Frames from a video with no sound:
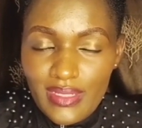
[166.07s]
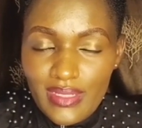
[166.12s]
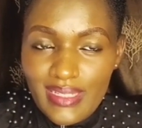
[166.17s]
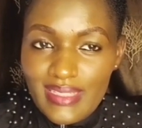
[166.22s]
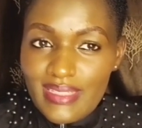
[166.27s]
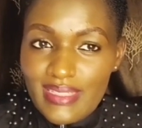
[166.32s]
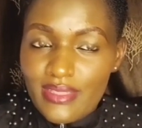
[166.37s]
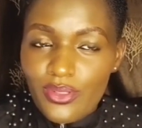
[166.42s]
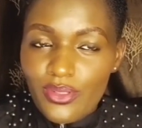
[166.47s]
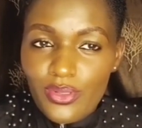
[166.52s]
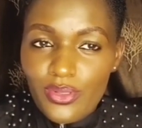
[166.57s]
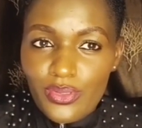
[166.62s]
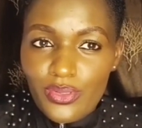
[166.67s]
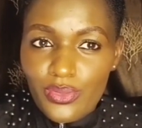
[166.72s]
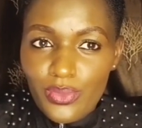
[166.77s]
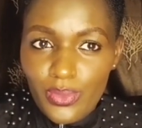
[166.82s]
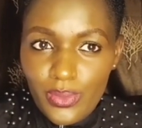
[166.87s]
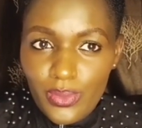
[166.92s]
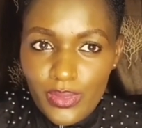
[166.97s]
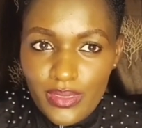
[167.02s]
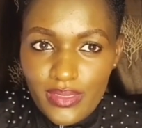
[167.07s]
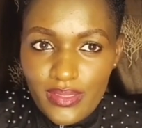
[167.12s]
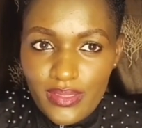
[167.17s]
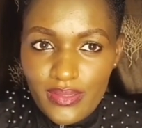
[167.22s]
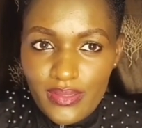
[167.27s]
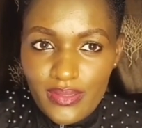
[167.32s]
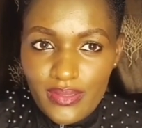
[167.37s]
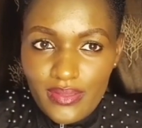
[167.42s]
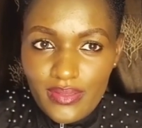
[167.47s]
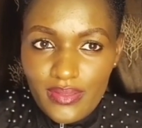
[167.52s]
It's not good.
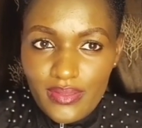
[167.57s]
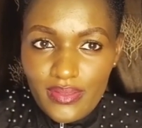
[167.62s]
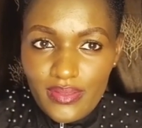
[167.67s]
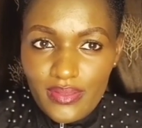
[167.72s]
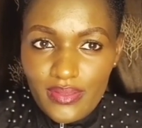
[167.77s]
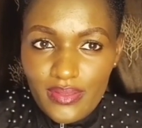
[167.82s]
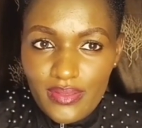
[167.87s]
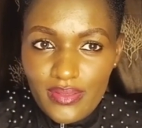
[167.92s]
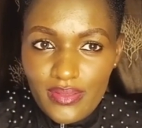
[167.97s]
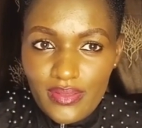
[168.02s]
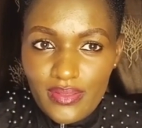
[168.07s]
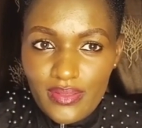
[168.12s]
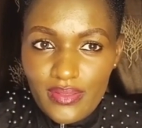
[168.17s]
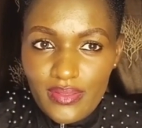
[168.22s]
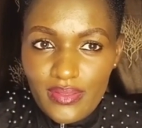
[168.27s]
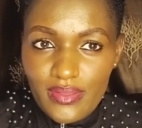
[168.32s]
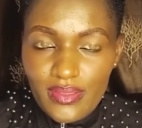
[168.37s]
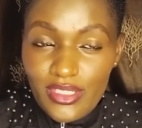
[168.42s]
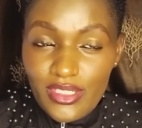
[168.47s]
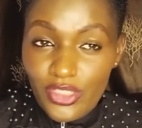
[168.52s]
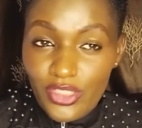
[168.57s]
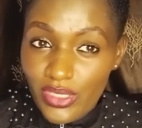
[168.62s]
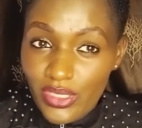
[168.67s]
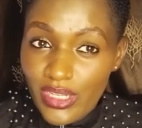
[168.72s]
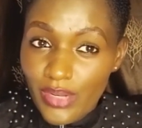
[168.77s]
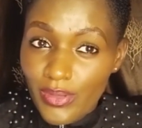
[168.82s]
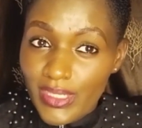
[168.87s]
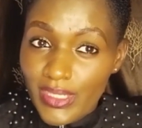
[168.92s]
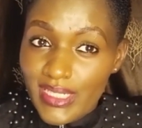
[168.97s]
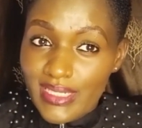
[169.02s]
Did you
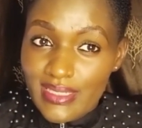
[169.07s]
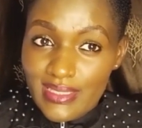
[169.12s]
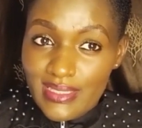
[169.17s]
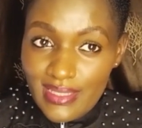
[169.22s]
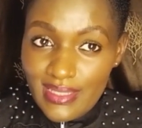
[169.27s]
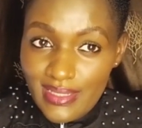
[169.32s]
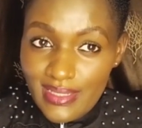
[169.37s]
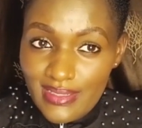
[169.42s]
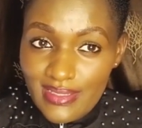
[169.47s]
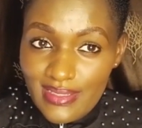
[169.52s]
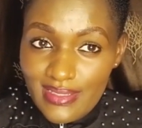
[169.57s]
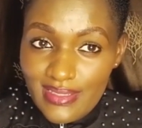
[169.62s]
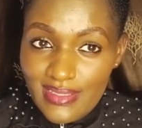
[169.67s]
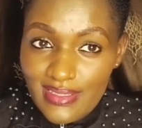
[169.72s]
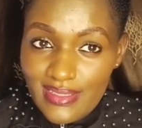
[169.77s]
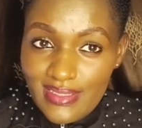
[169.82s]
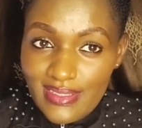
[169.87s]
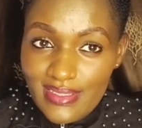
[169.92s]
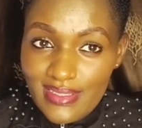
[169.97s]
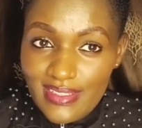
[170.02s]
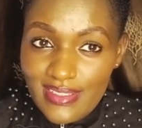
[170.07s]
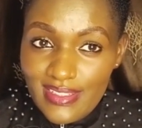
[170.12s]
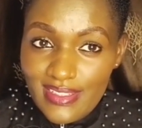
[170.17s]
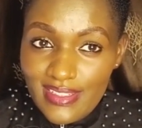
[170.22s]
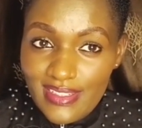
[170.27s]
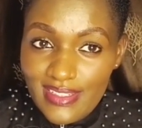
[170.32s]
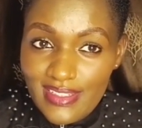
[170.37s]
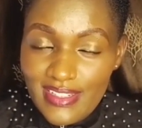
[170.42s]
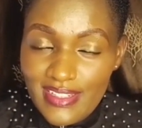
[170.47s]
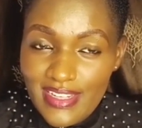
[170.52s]
hear what I said?"
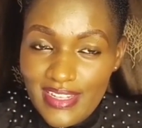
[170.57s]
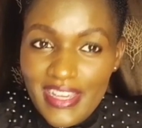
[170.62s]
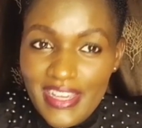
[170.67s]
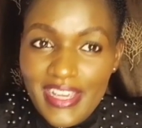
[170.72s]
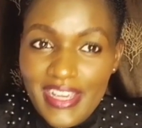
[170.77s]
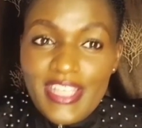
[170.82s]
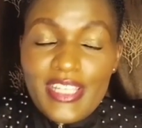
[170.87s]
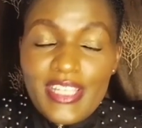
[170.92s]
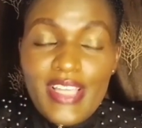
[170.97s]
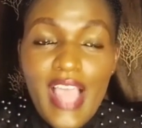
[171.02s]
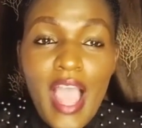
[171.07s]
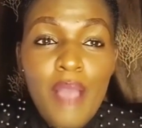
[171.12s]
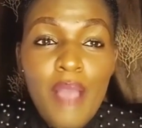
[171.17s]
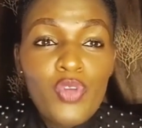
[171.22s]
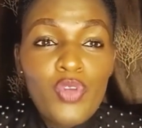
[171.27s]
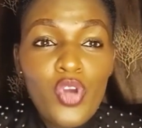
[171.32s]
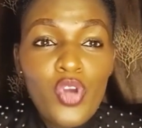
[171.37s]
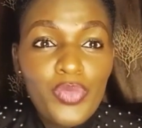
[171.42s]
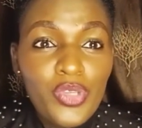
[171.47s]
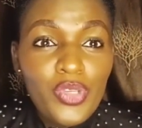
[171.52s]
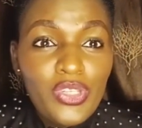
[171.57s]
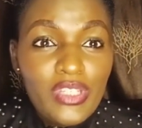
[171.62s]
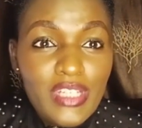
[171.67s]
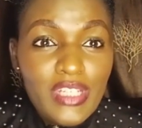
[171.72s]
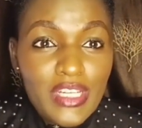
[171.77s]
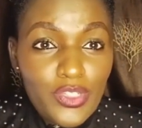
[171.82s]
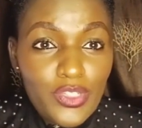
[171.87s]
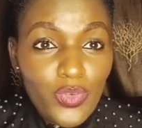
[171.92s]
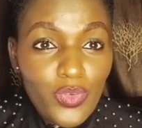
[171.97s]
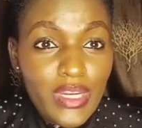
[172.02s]
I'm
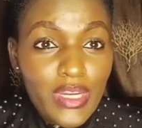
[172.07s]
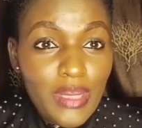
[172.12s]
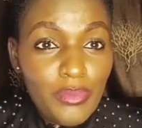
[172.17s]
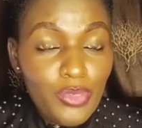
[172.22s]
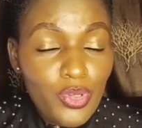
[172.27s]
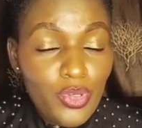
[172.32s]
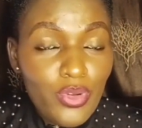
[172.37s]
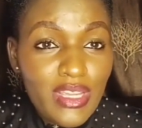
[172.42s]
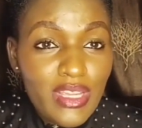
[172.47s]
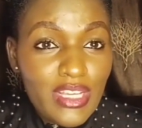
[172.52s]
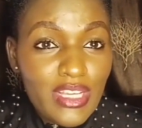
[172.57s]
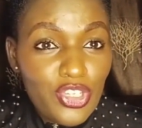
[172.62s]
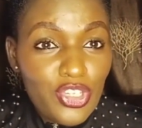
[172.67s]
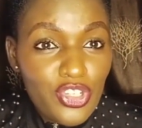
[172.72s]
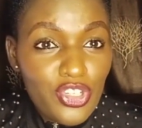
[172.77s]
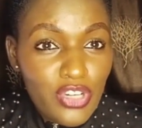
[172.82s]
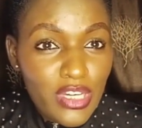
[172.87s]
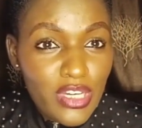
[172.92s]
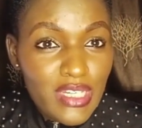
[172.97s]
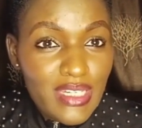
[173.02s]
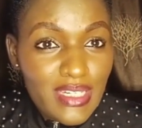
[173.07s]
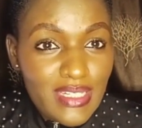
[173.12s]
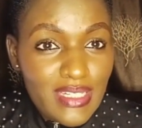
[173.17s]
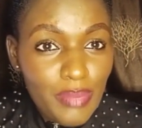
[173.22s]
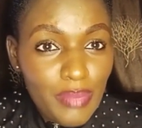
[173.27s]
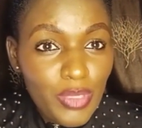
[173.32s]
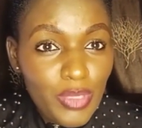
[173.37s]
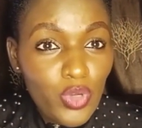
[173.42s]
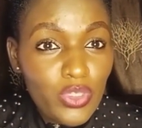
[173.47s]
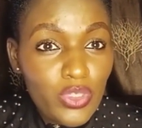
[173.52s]
communicating when I'm looking straight at
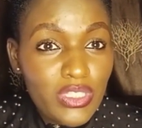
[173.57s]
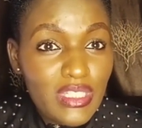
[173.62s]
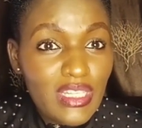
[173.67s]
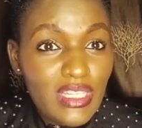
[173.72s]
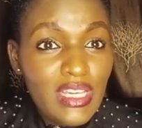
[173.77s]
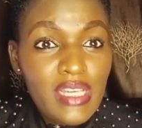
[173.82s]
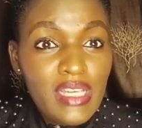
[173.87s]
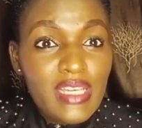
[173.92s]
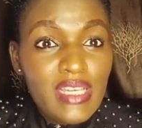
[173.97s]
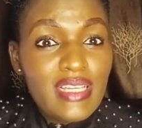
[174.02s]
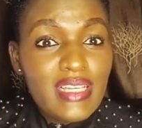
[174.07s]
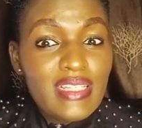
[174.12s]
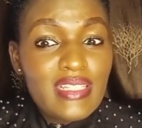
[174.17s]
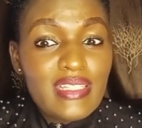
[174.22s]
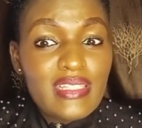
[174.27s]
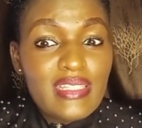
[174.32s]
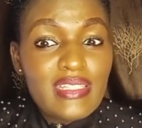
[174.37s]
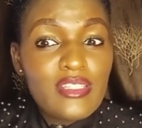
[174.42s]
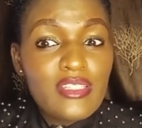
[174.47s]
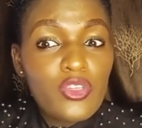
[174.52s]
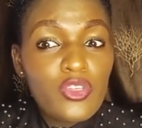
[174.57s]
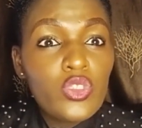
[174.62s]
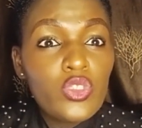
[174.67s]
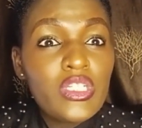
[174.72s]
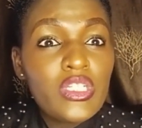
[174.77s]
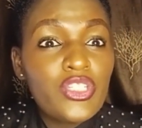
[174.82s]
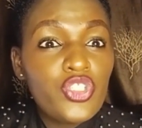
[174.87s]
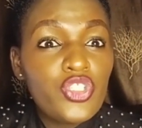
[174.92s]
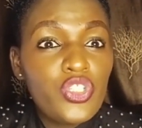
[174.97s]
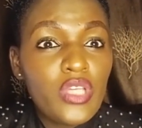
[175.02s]
her because it's
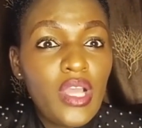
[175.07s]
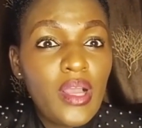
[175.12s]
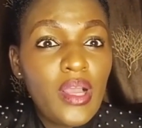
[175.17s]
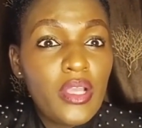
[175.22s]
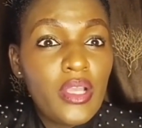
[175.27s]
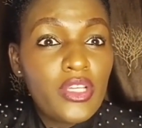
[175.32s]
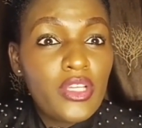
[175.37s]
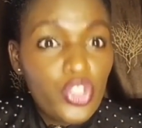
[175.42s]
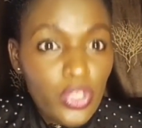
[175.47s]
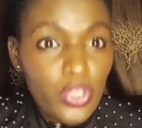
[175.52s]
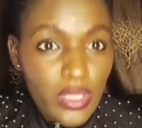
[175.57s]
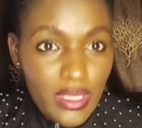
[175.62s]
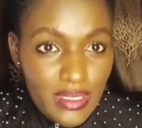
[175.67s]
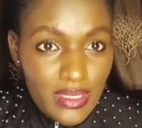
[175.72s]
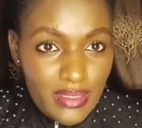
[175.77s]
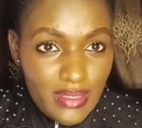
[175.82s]
not a joking